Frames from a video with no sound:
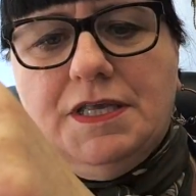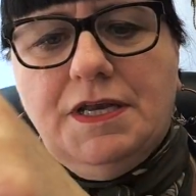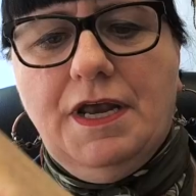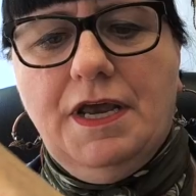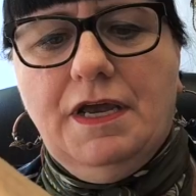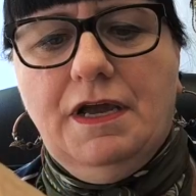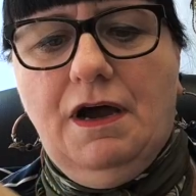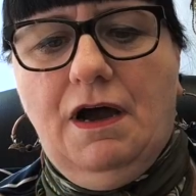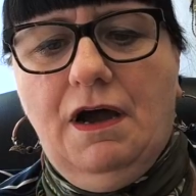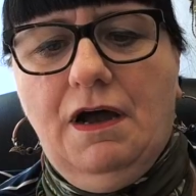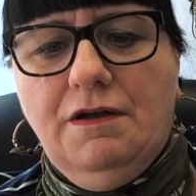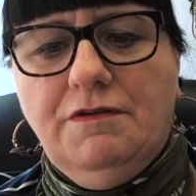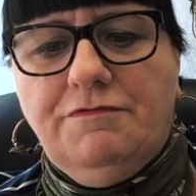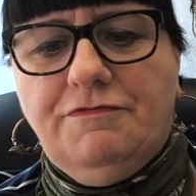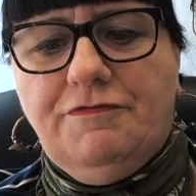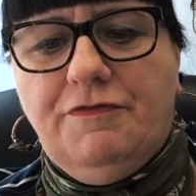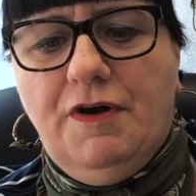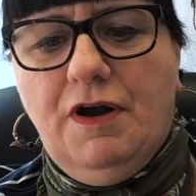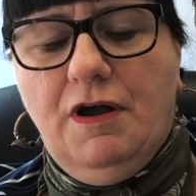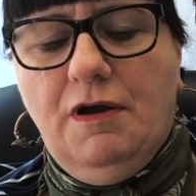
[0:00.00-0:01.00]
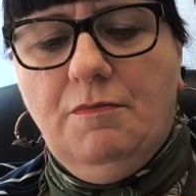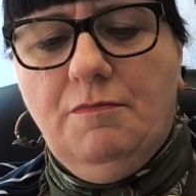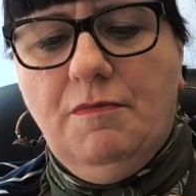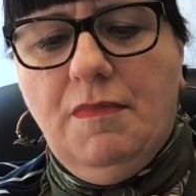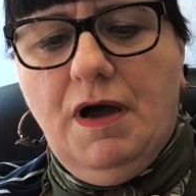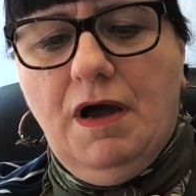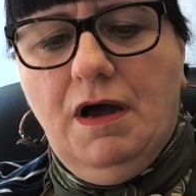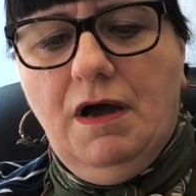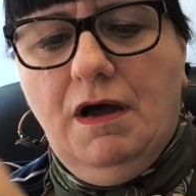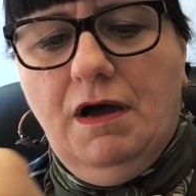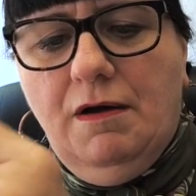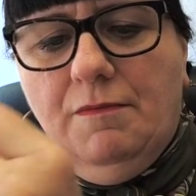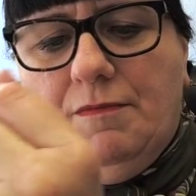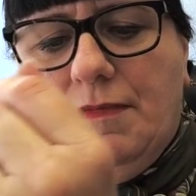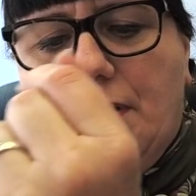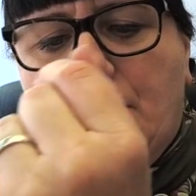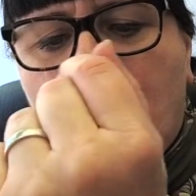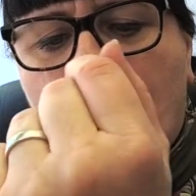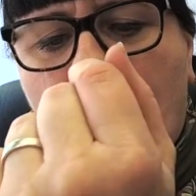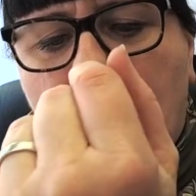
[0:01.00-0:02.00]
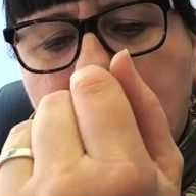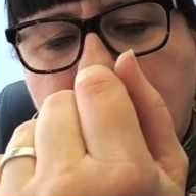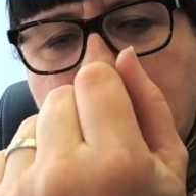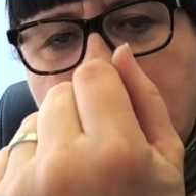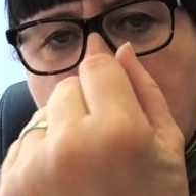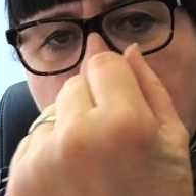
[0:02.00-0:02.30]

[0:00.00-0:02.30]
that I got from um, a West